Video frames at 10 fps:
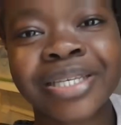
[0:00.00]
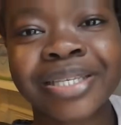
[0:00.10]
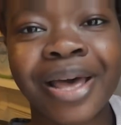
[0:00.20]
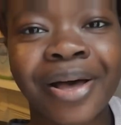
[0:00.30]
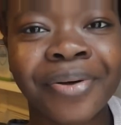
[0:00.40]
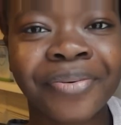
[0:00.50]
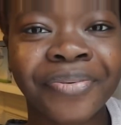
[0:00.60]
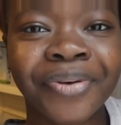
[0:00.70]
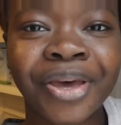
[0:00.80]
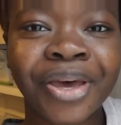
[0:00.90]

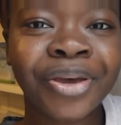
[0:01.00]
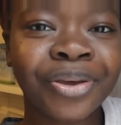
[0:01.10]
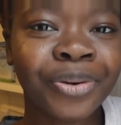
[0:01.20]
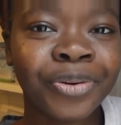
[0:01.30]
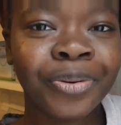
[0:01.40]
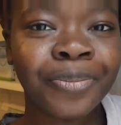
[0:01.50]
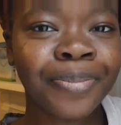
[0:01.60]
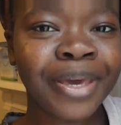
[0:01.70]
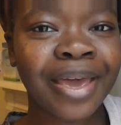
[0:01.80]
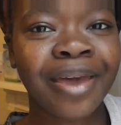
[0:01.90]
self, your
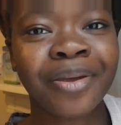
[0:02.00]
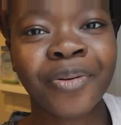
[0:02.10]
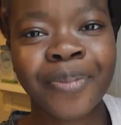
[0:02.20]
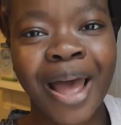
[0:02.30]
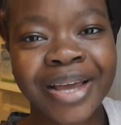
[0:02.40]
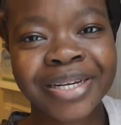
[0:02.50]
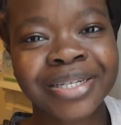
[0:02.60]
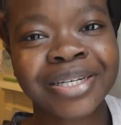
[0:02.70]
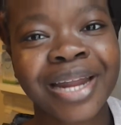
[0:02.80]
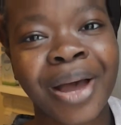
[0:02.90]
being, your
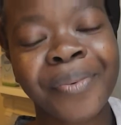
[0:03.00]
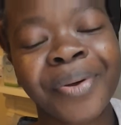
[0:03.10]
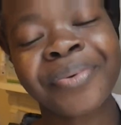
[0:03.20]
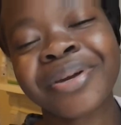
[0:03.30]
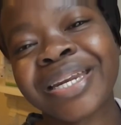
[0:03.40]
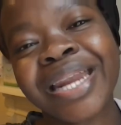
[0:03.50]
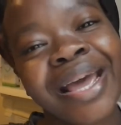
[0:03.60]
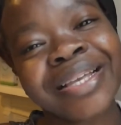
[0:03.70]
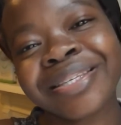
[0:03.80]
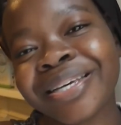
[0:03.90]
passion, how we're all
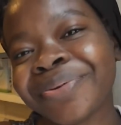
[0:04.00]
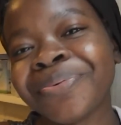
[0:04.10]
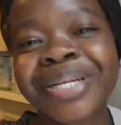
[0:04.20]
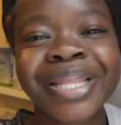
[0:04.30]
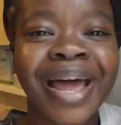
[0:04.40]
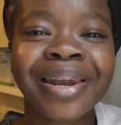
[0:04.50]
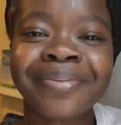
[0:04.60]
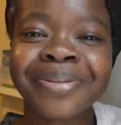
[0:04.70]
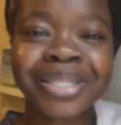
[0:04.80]
connected, all of that lovely